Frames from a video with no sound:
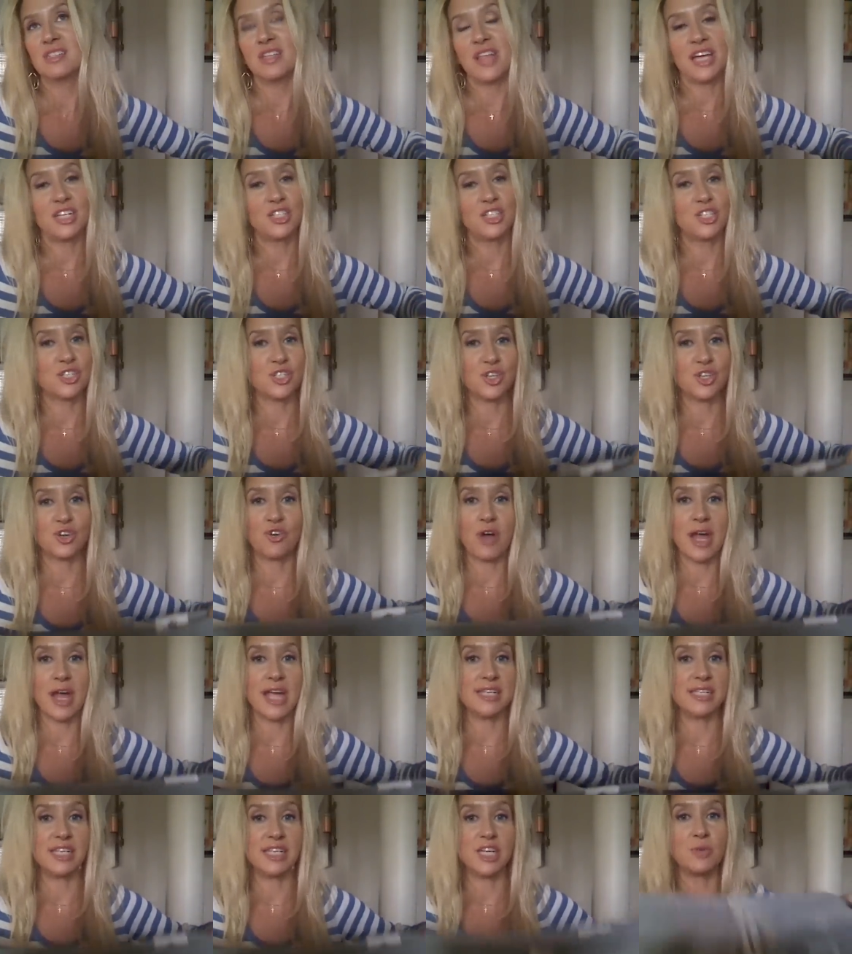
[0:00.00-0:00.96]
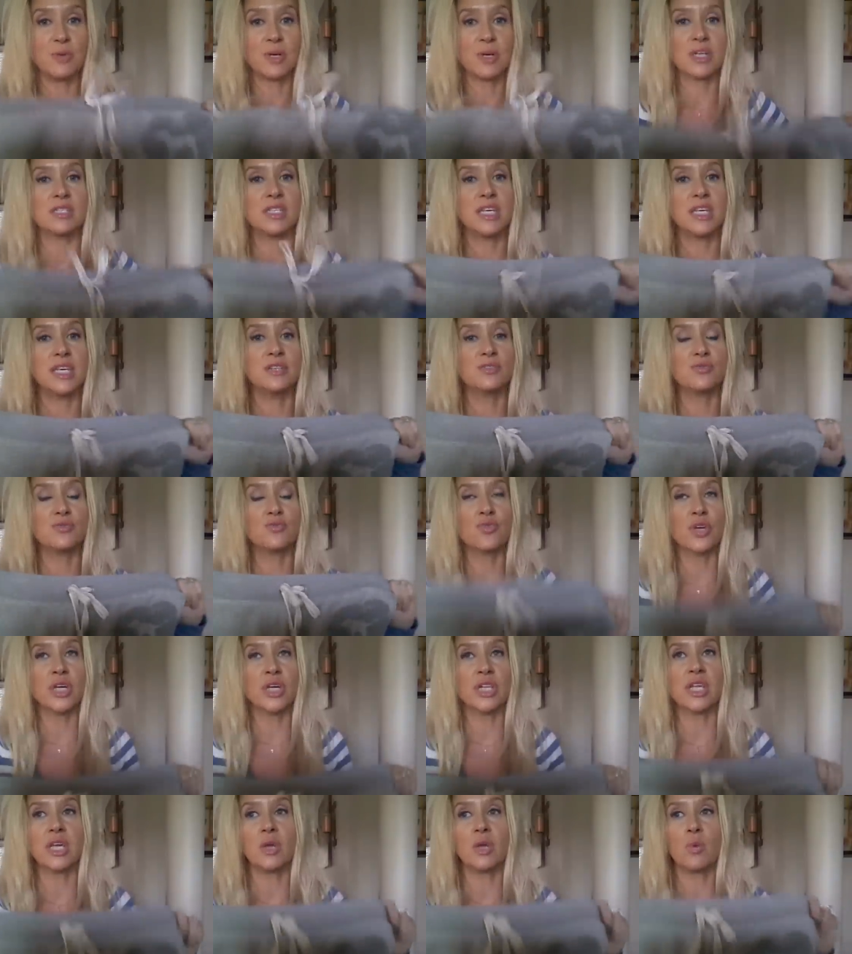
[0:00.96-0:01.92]
So that's just a great deal because these
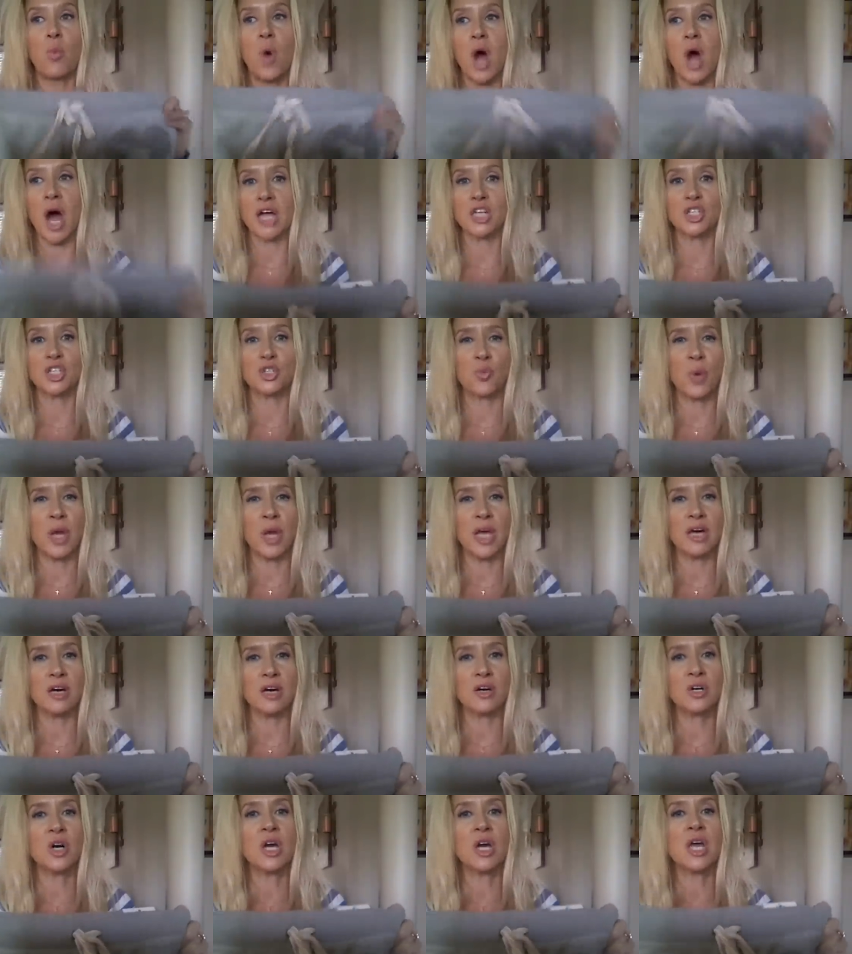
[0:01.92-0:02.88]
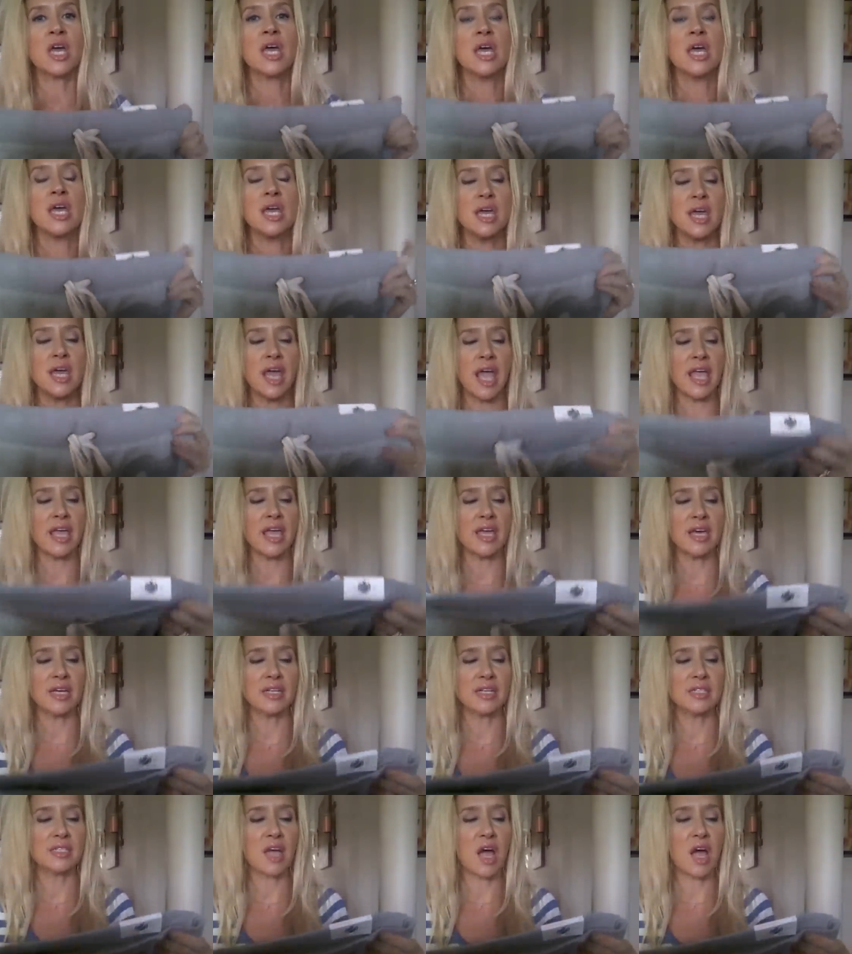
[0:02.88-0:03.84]
really wash well.
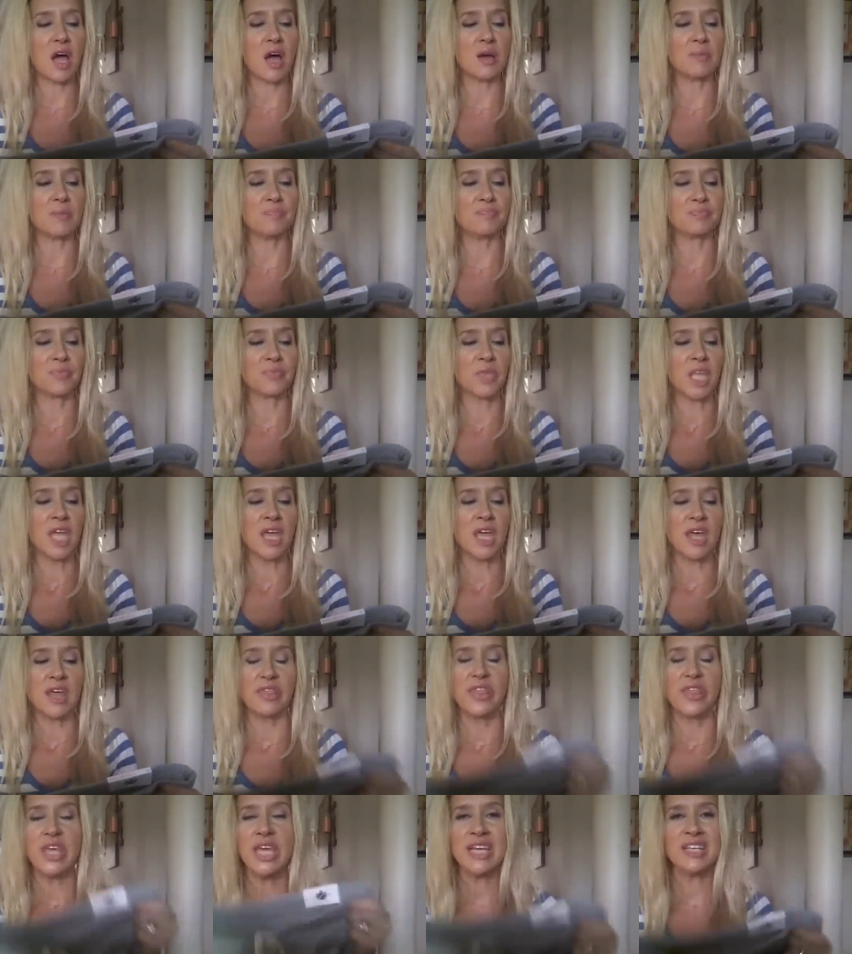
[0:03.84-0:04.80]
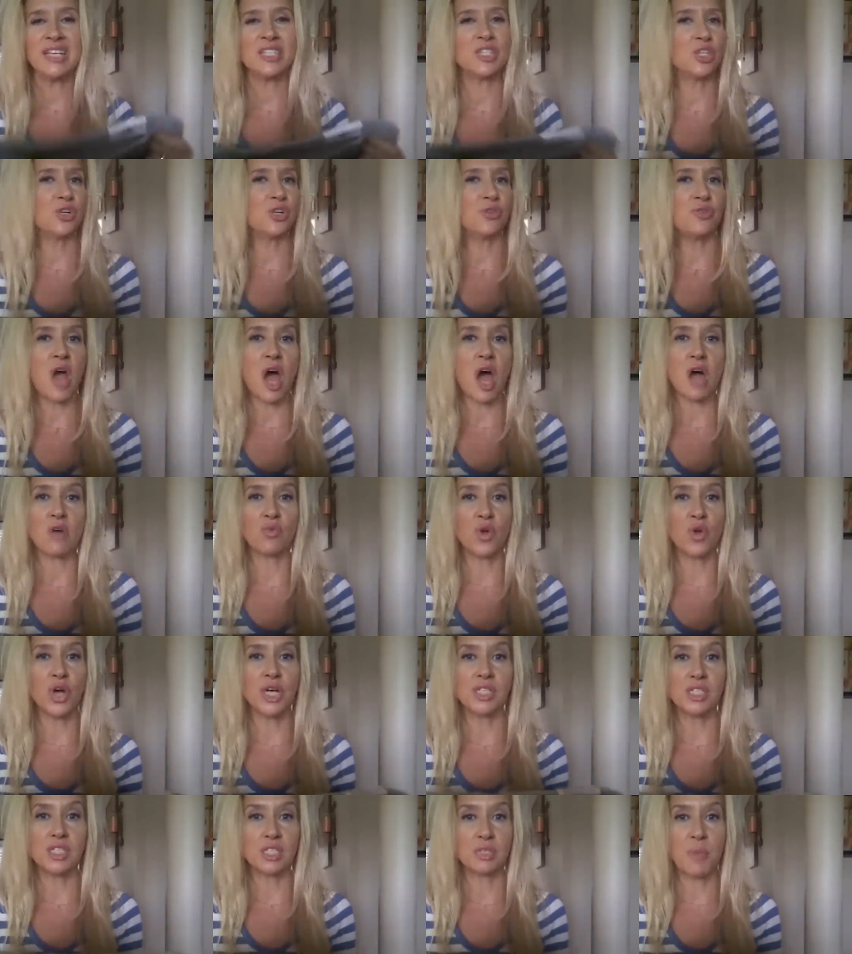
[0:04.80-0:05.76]
And um, these do not
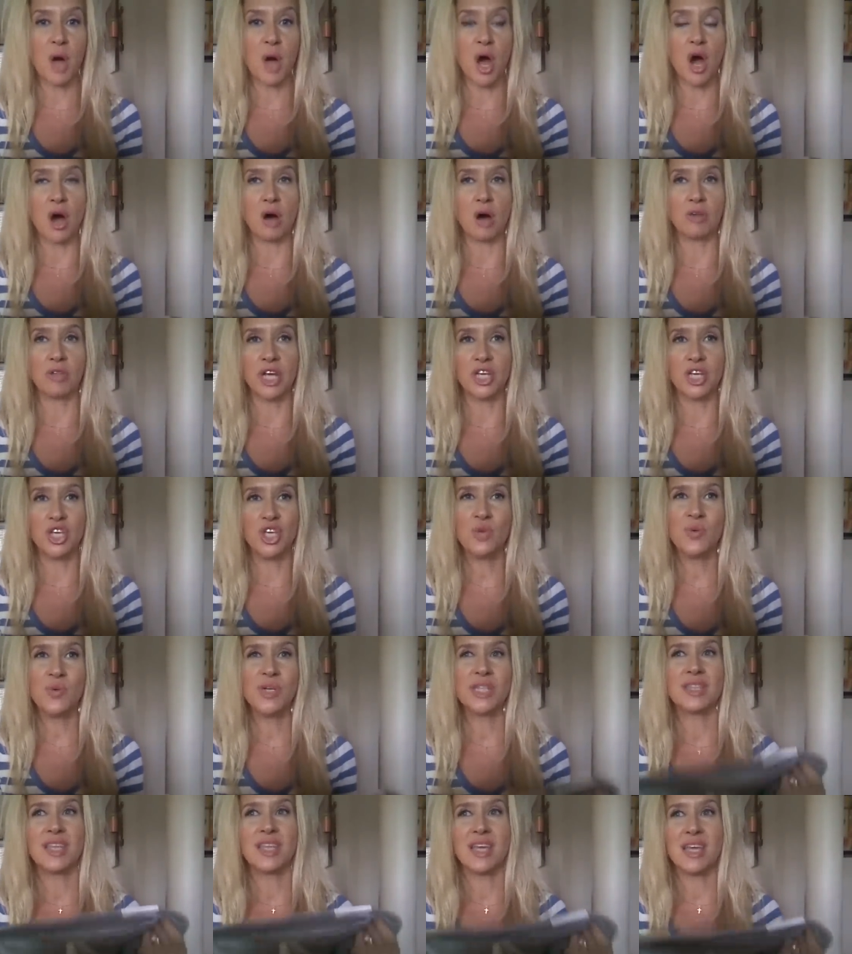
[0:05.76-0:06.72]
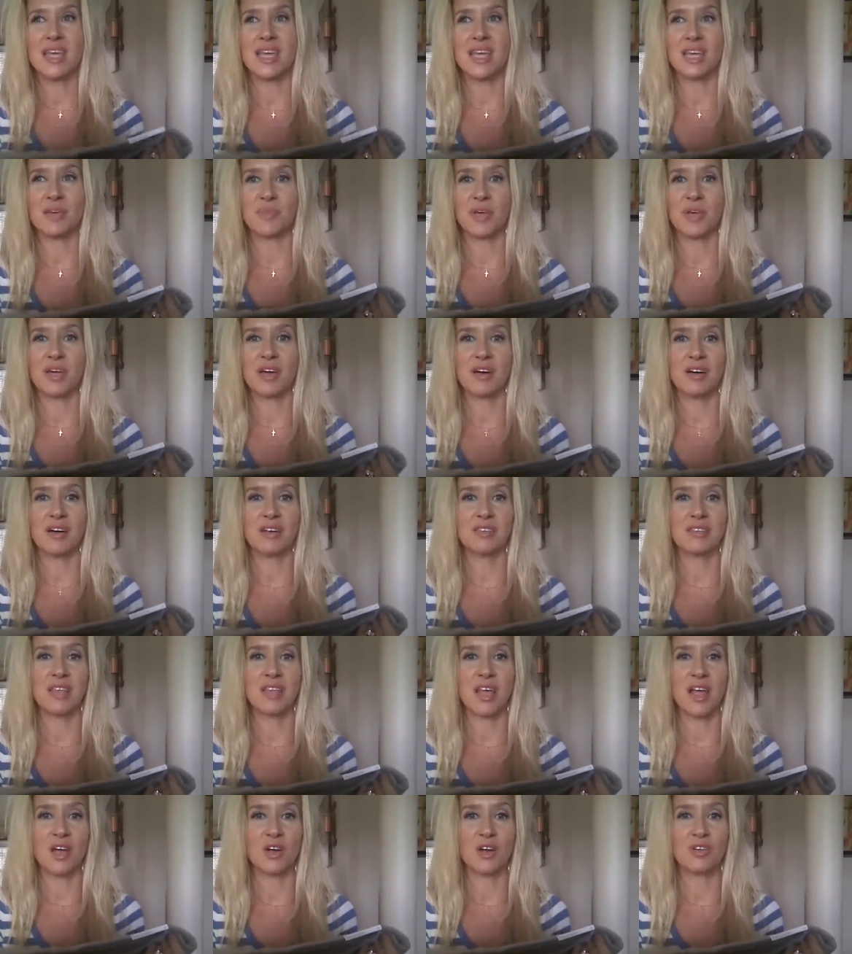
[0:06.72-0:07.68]
run small. Like you would think
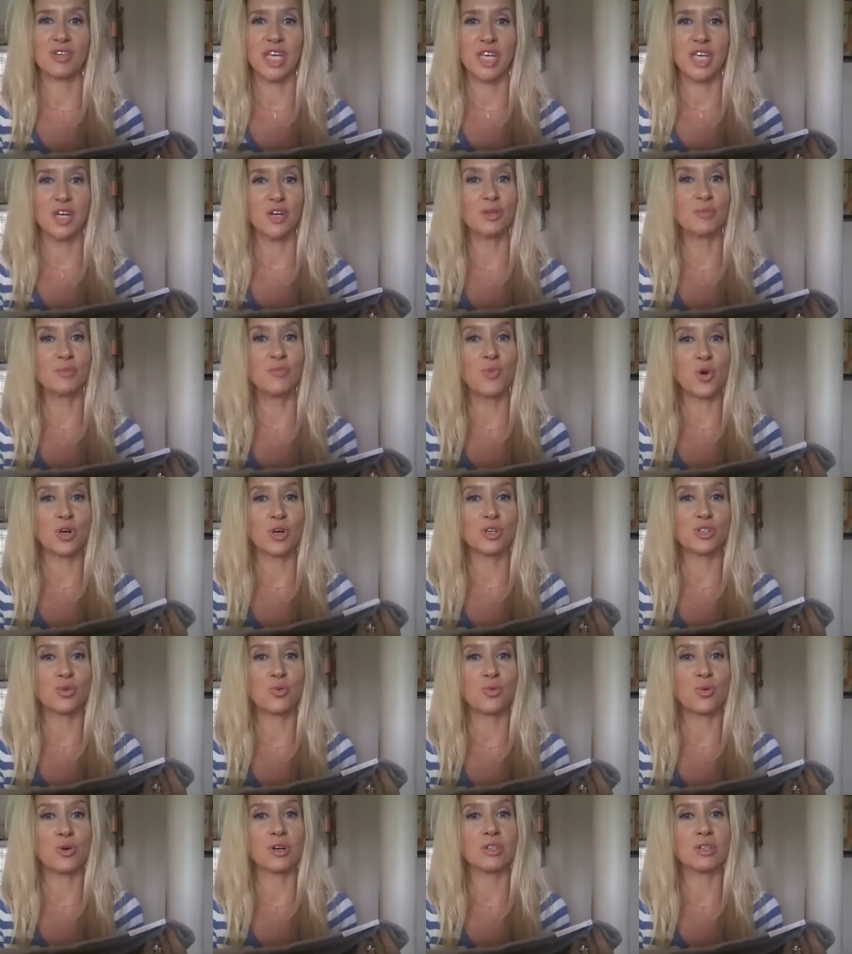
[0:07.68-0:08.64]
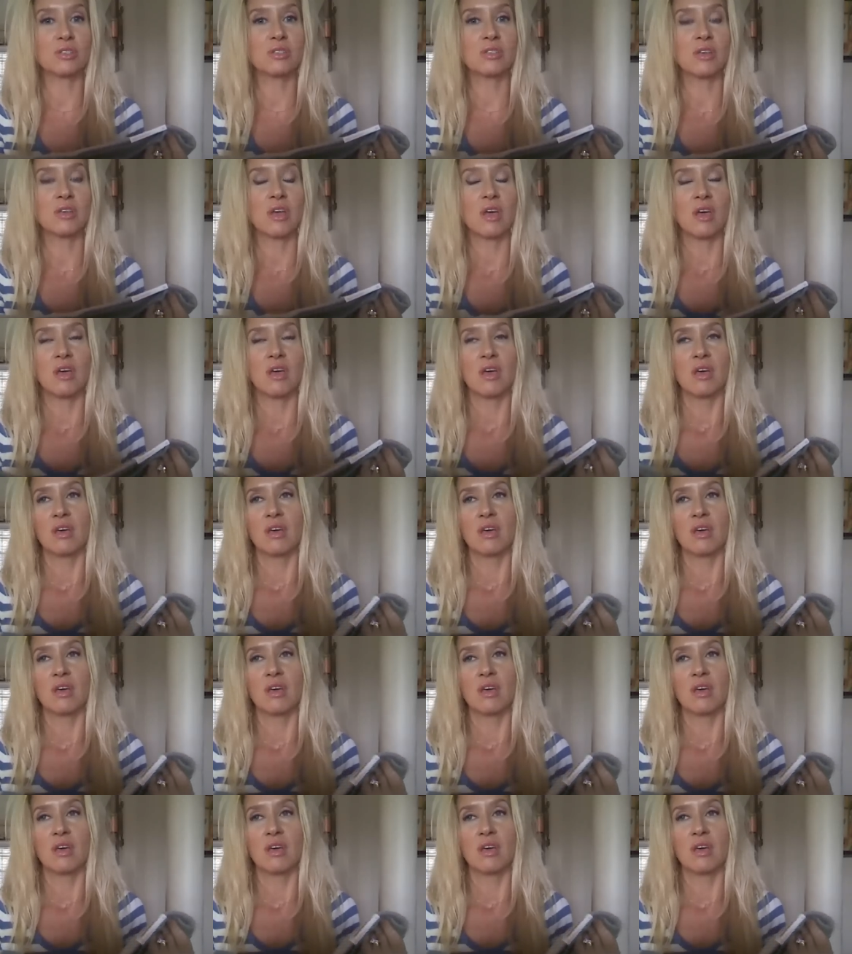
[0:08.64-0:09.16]
because they are geared more towards,